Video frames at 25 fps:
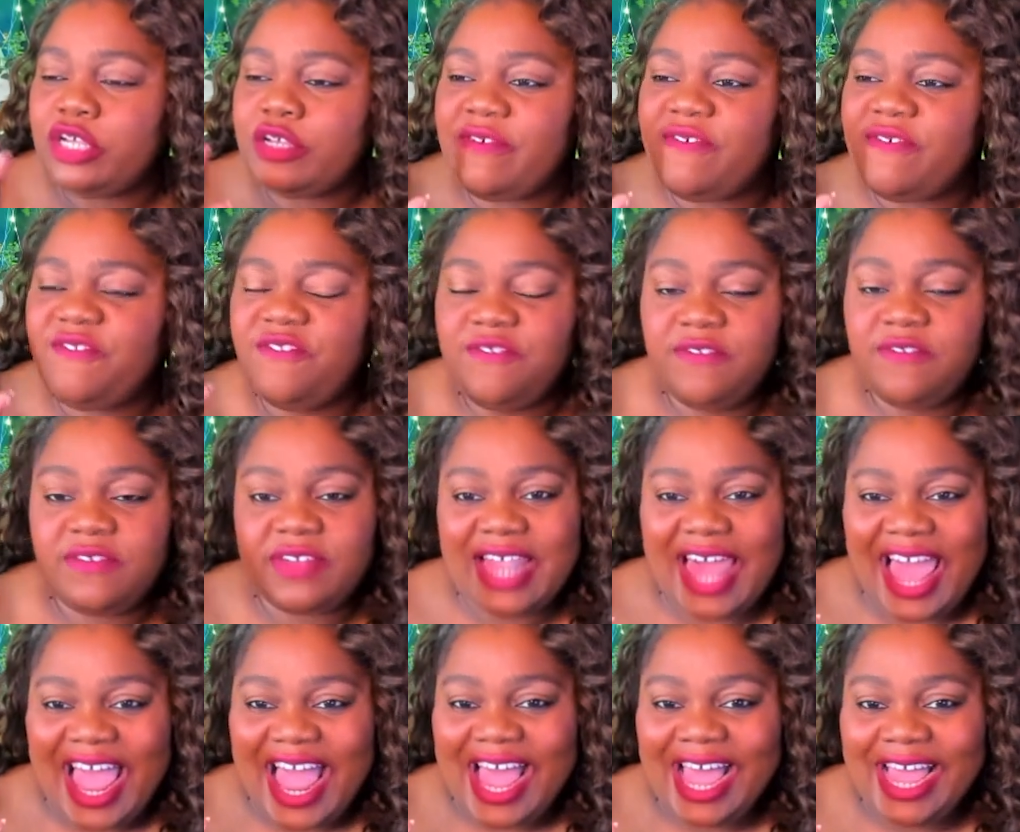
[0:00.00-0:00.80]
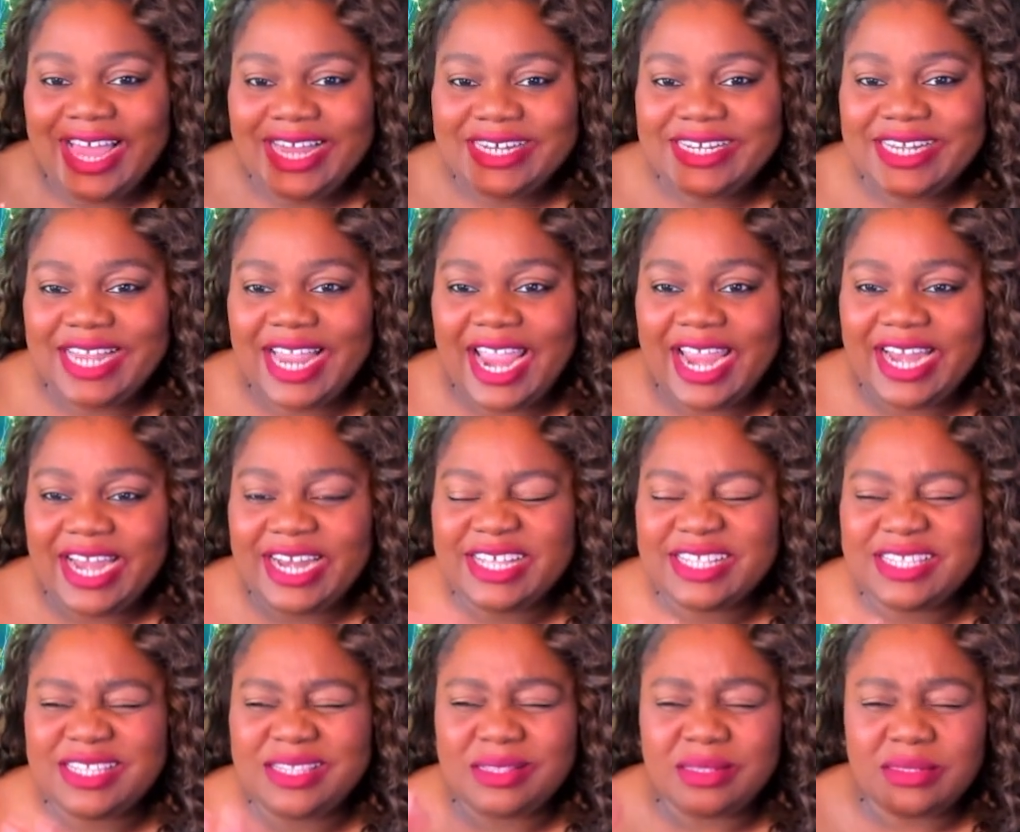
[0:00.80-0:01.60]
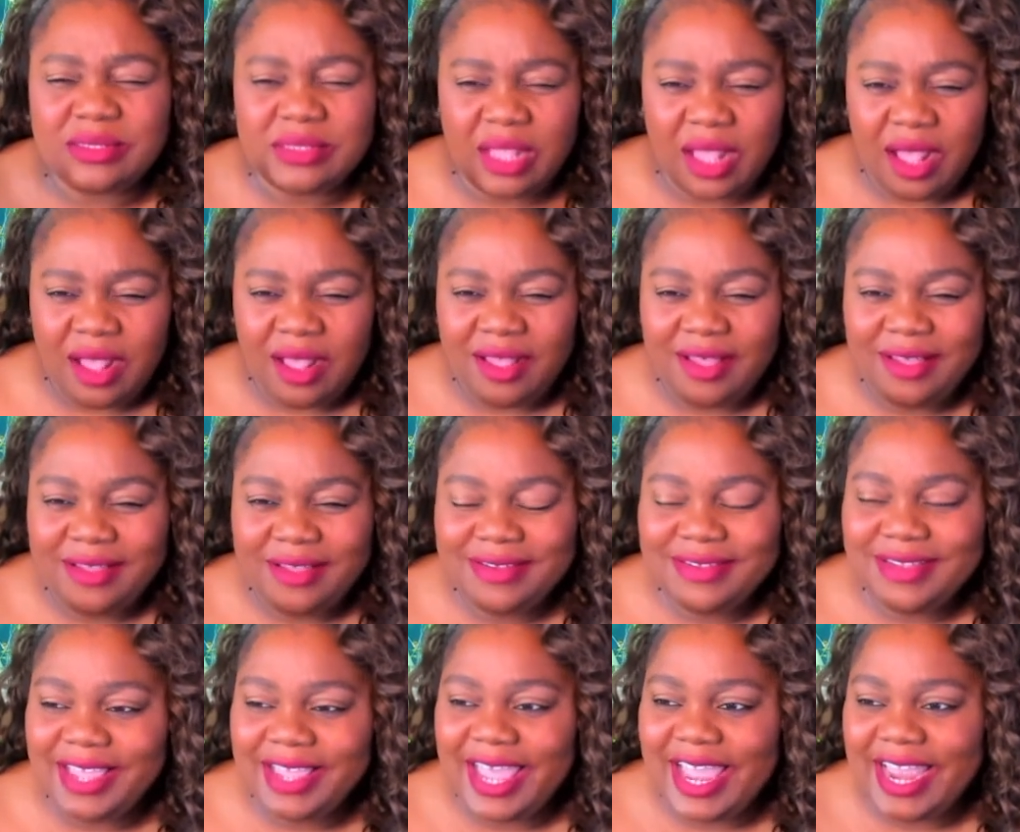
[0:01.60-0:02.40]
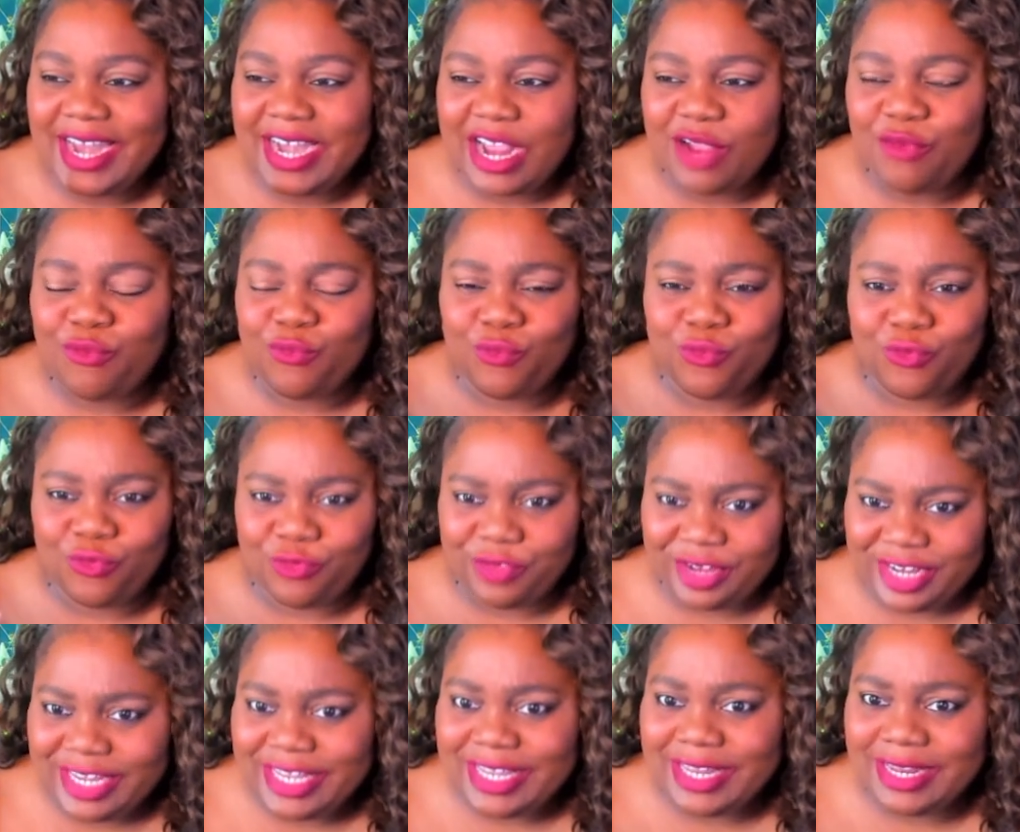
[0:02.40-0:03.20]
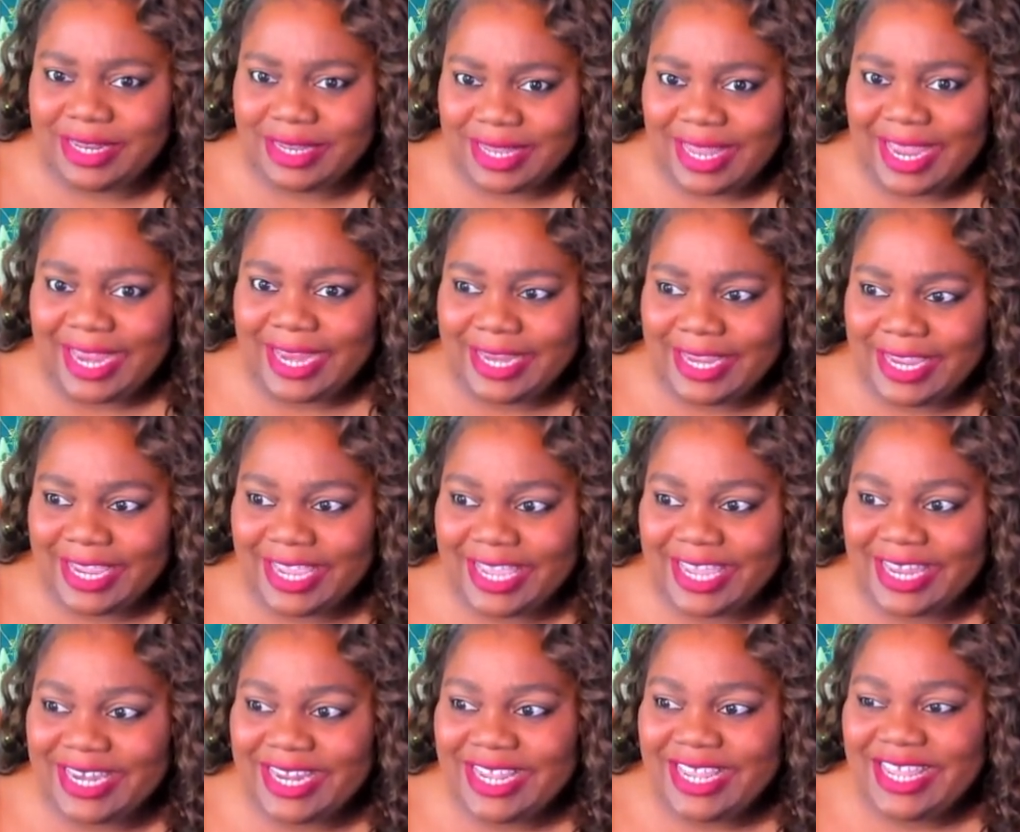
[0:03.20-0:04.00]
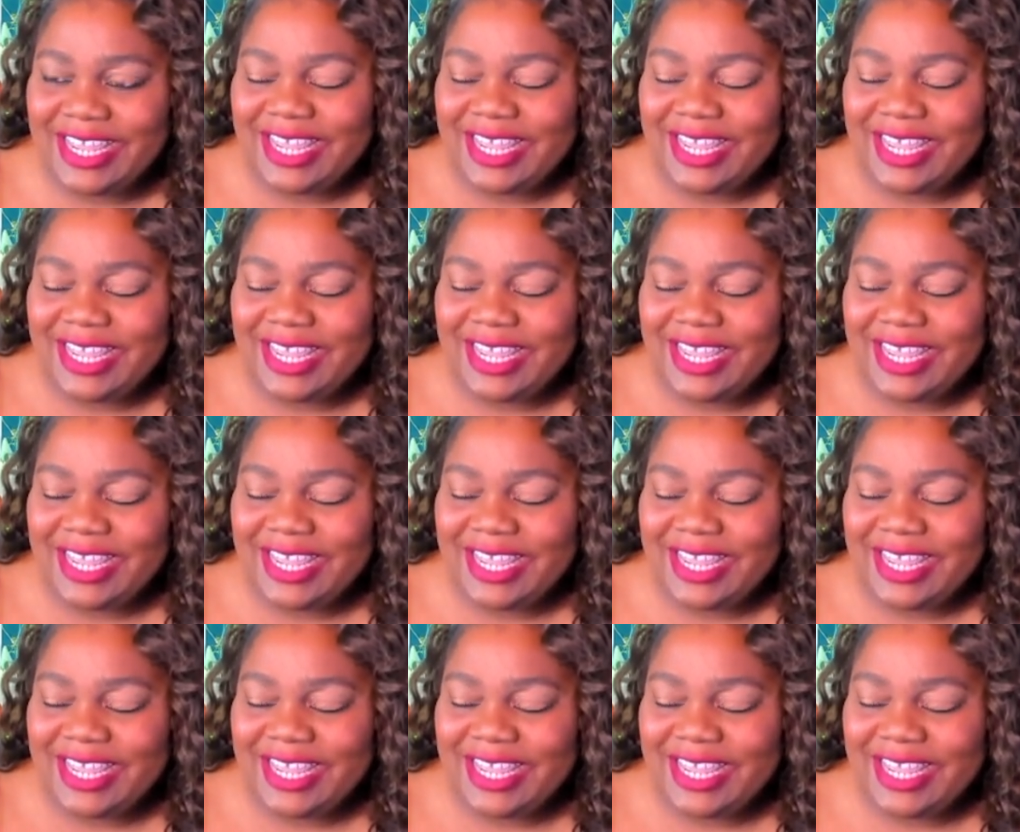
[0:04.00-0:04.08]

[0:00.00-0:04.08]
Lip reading: flat and it's long, and I really like it.